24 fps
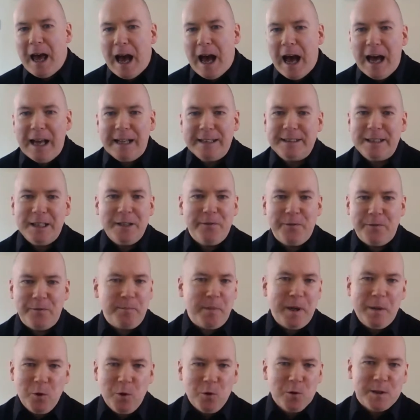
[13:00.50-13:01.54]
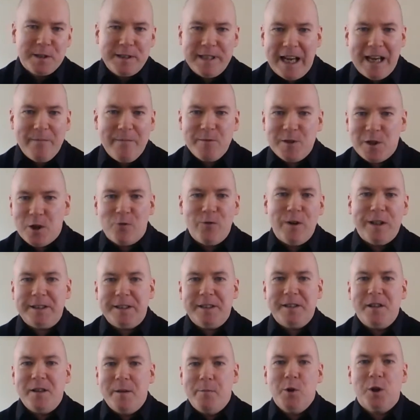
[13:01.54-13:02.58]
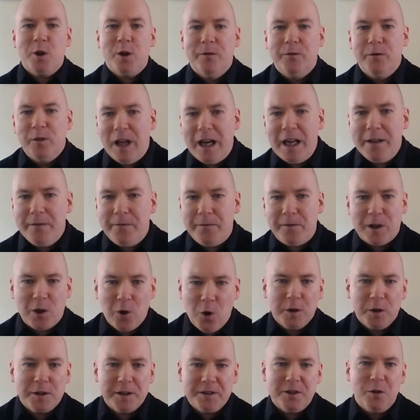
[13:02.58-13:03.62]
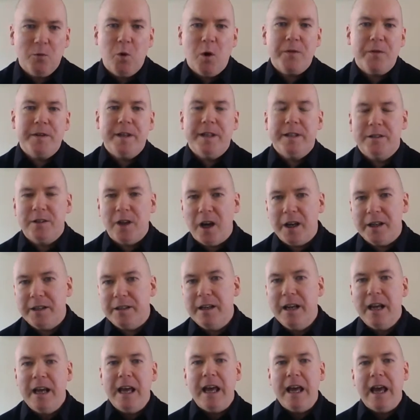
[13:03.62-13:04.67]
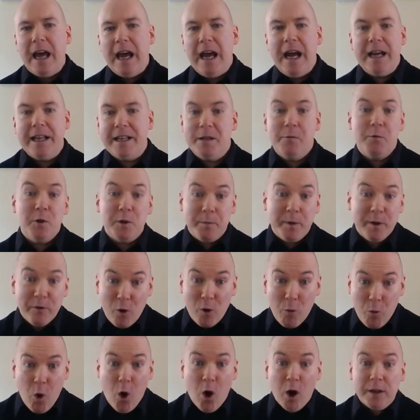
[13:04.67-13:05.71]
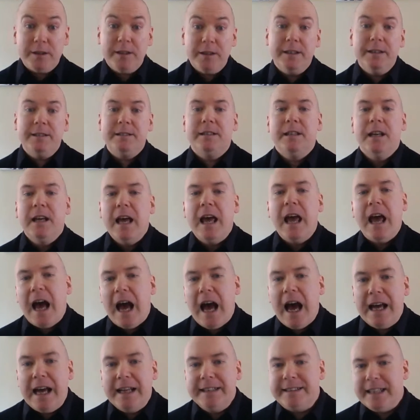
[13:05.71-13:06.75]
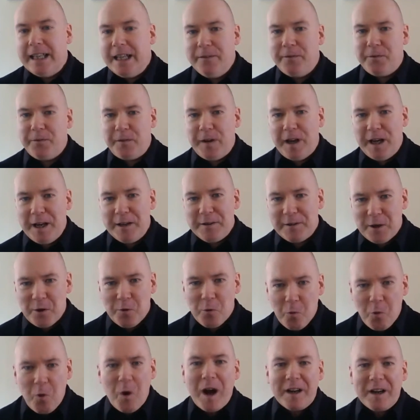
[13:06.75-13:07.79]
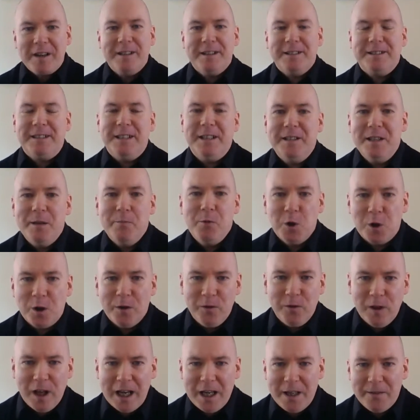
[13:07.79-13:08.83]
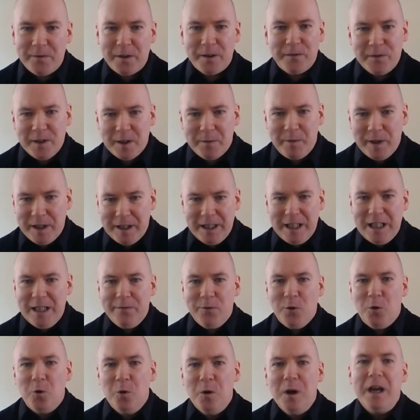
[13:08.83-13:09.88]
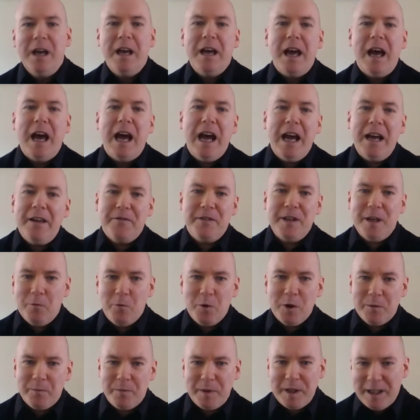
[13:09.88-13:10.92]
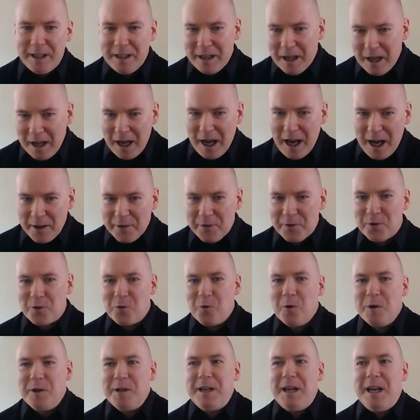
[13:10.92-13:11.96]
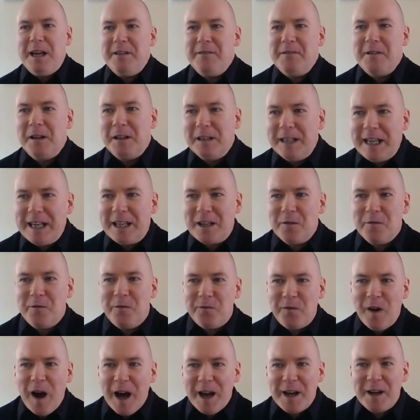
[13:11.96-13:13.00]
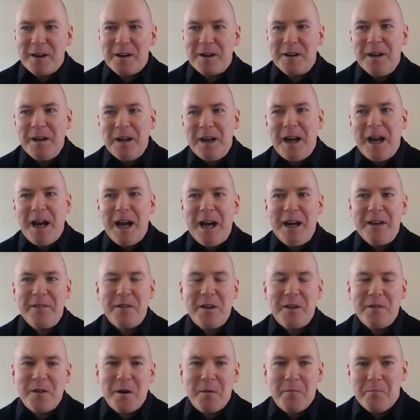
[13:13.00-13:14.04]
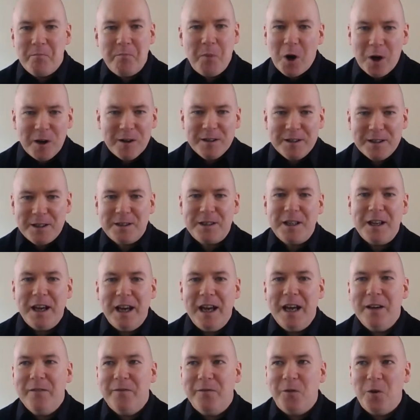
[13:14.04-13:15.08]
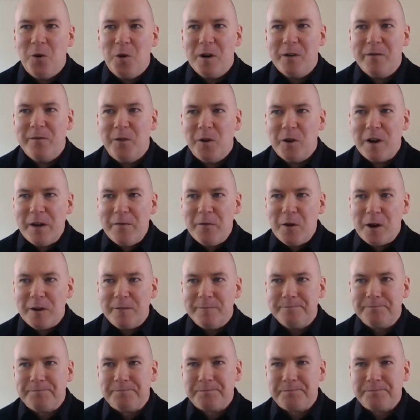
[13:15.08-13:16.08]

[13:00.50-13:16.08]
And if people's names are written in the book of life according to what they've done, they would be rewarded. And if they weren't in the book of life, if they'd been evil, they would be thrown in the lake of fire that burns for forever.